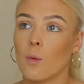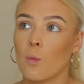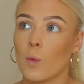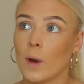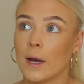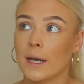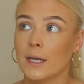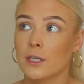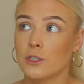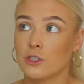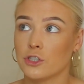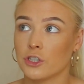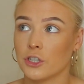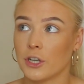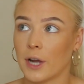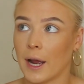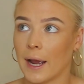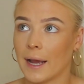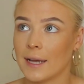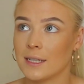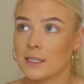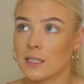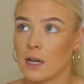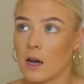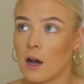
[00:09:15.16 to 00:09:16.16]
we didn't do
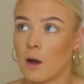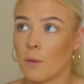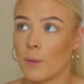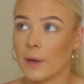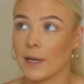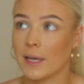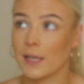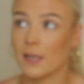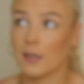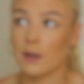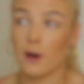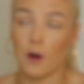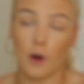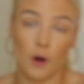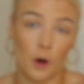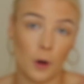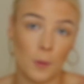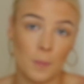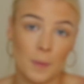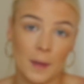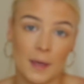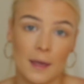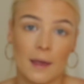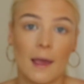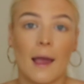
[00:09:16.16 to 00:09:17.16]
ATAR, we did
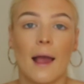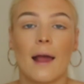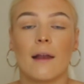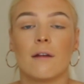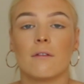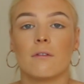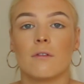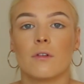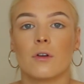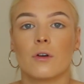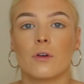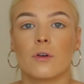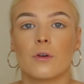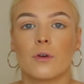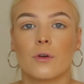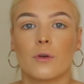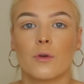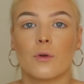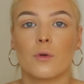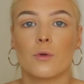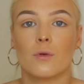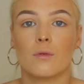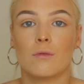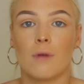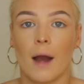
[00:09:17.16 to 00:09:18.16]
OP and
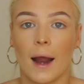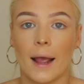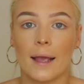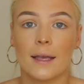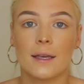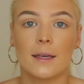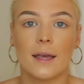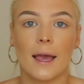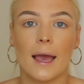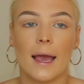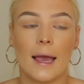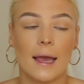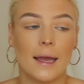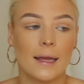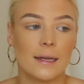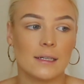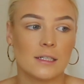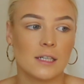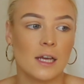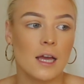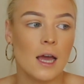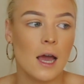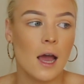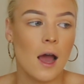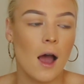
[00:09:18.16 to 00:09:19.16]
rank and
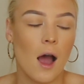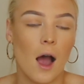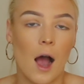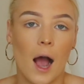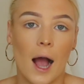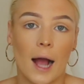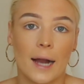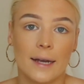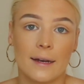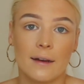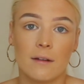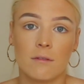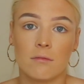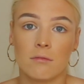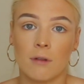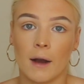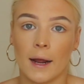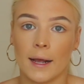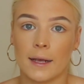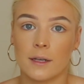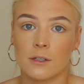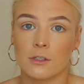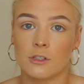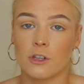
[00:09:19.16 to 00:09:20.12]
I did rank.